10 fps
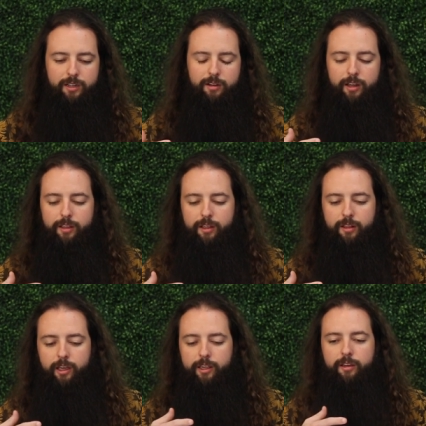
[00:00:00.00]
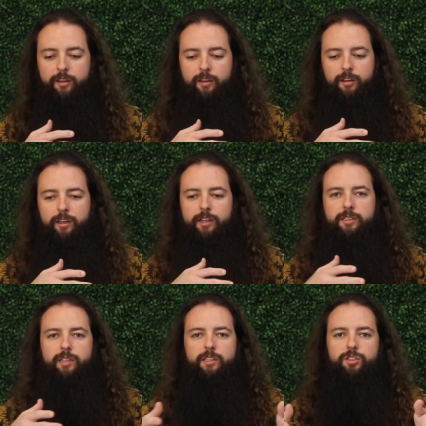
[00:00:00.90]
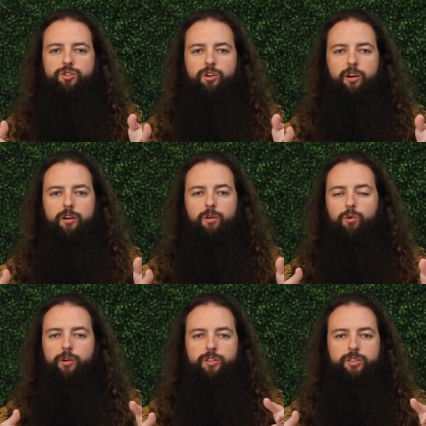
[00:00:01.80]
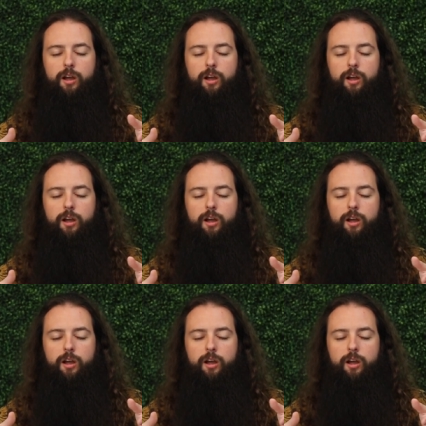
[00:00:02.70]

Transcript: And, and then like, he has like these dark orange